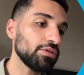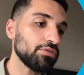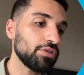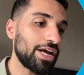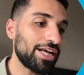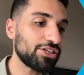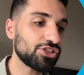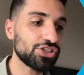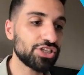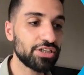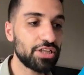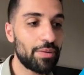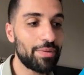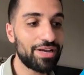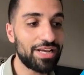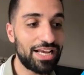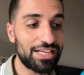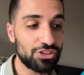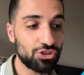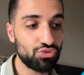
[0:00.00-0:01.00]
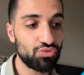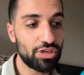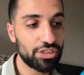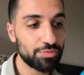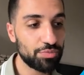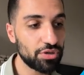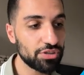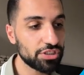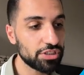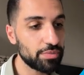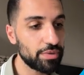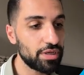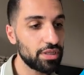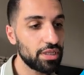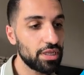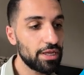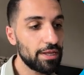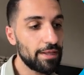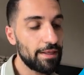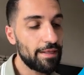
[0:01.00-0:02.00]
answer them as soon as possible,
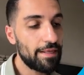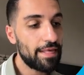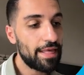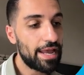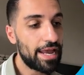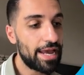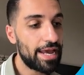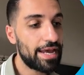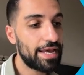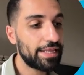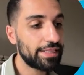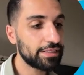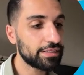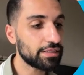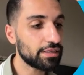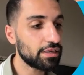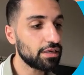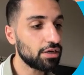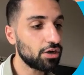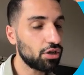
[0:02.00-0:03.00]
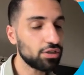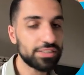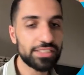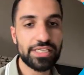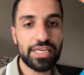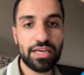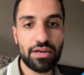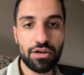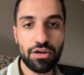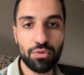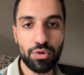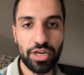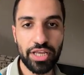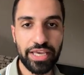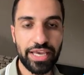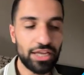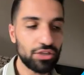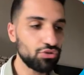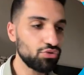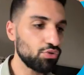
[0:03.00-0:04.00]
and I'll see what I
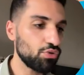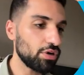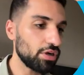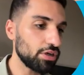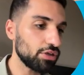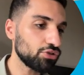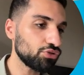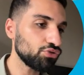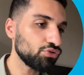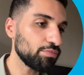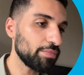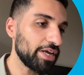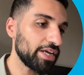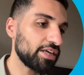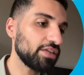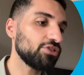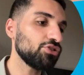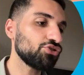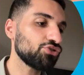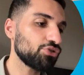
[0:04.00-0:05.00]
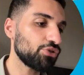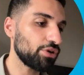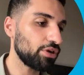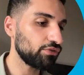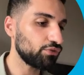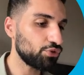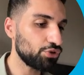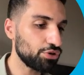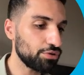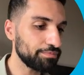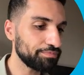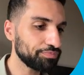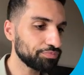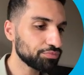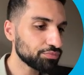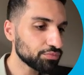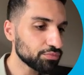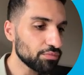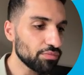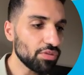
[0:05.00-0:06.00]
can do to make a tutorial for you.
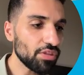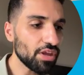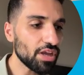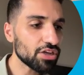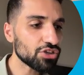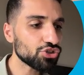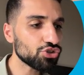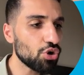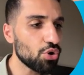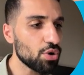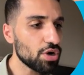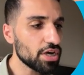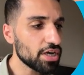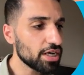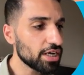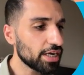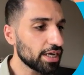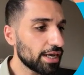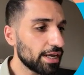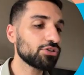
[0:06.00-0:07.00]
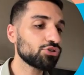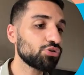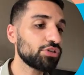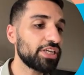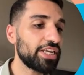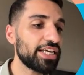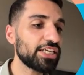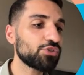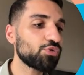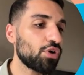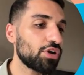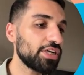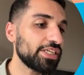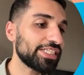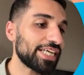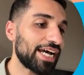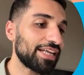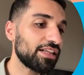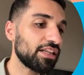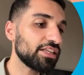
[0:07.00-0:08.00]
So the next one is
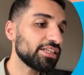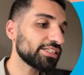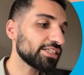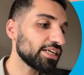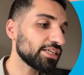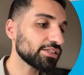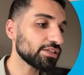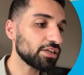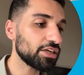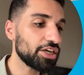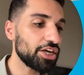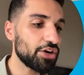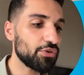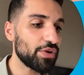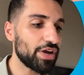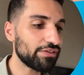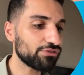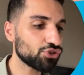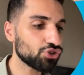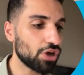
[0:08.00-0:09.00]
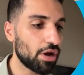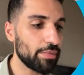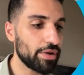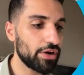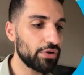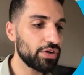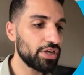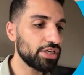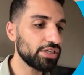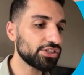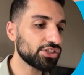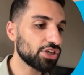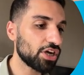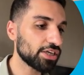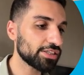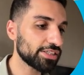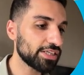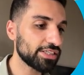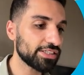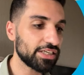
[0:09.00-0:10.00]
analysis. Here we have summary,
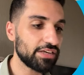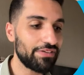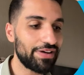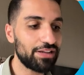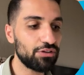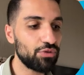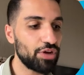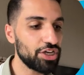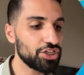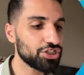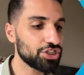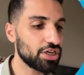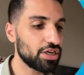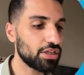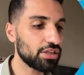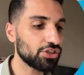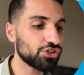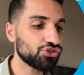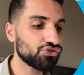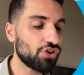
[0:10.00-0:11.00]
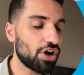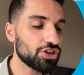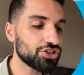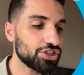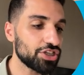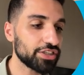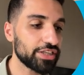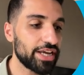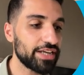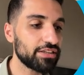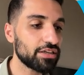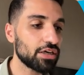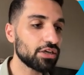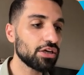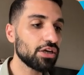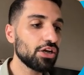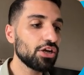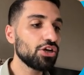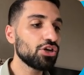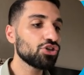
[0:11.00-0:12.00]
success evaluation, structured data.
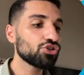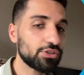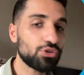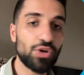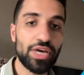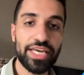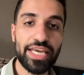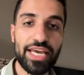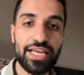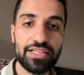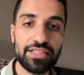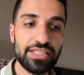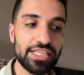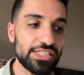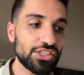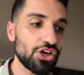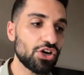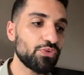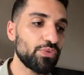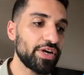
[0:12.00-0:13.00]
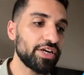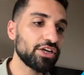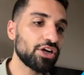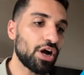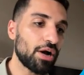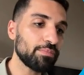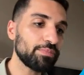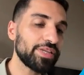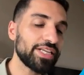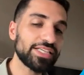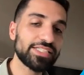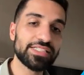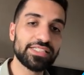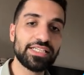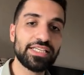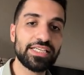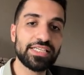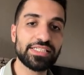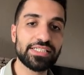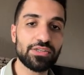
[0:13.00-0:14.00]
So again, these are very complex
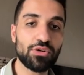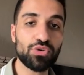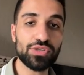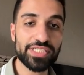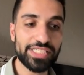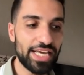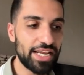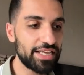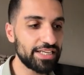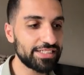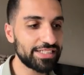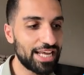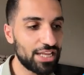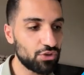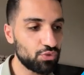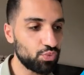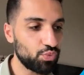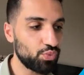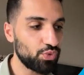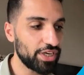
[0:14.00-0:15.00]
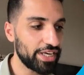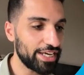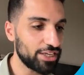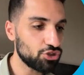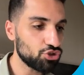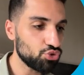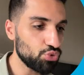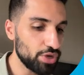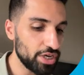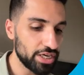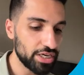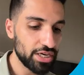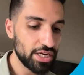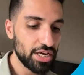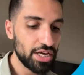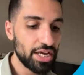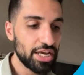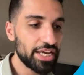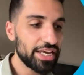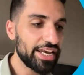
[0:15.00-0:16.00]
things or settings that we can tweak.
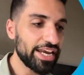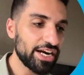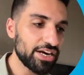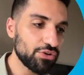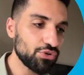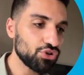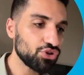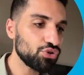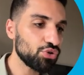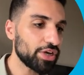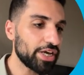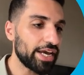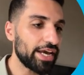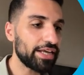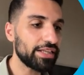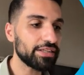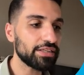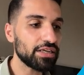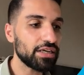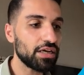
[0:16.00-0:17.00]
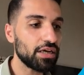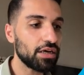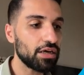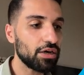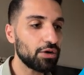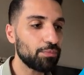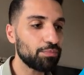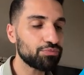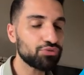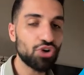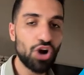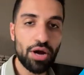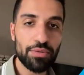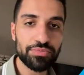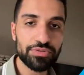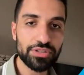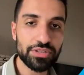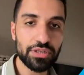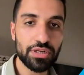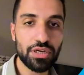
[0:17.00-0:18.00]
Here you can
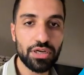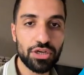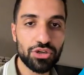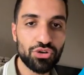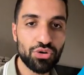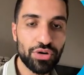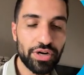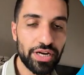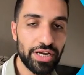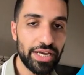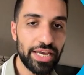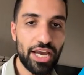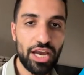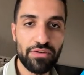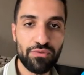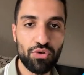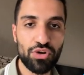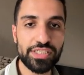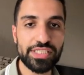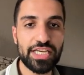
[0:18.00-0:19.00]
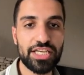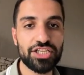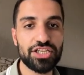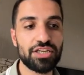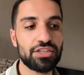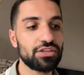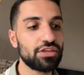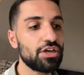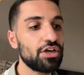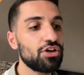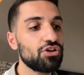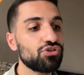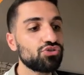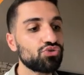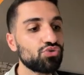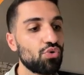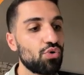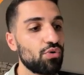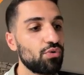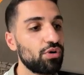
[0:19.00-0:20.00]
prompt your AI voice agent,
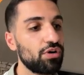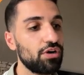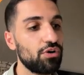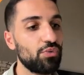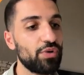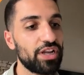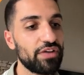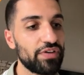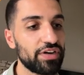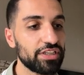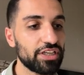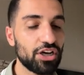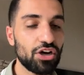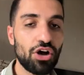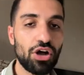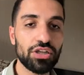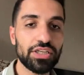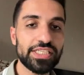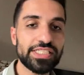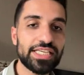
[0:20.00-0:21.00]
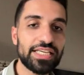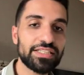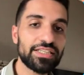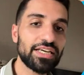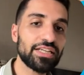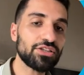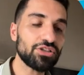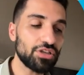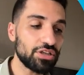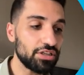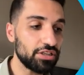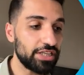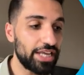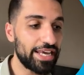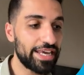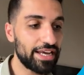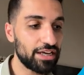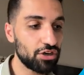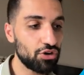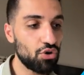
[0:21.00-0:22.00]
so whenever the call is ended, they
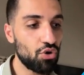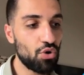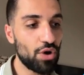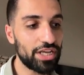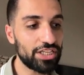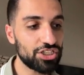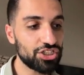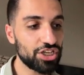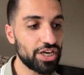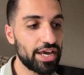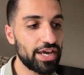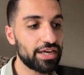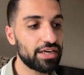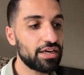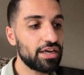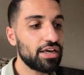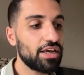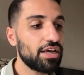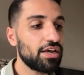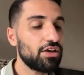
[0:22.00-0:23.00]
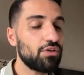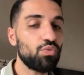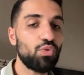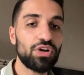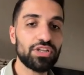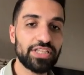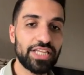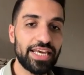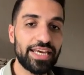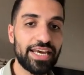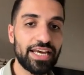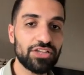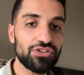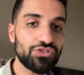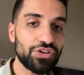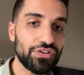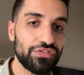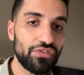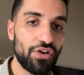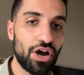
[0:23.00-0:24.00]
can go and check what they can
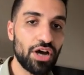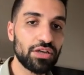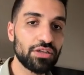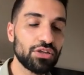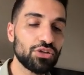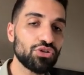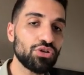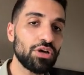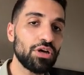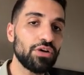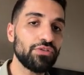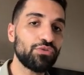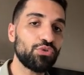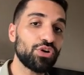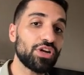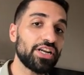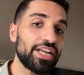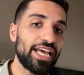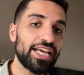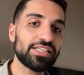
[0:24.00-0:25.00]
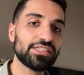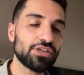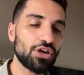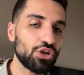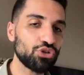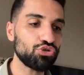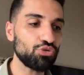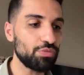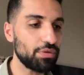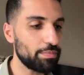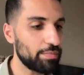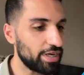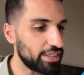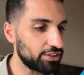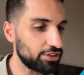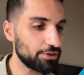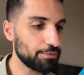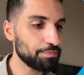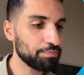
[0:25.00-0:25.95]
refine for the next call to be better.